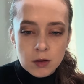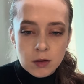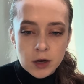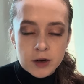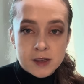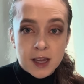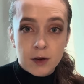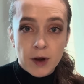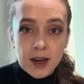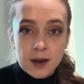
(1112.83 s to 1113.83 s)
Here it is again.
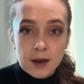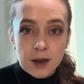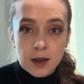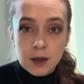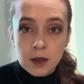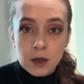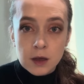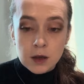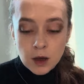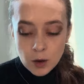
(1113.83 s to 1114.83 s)
Ready?
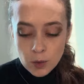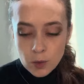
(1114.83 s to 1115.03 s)
Go.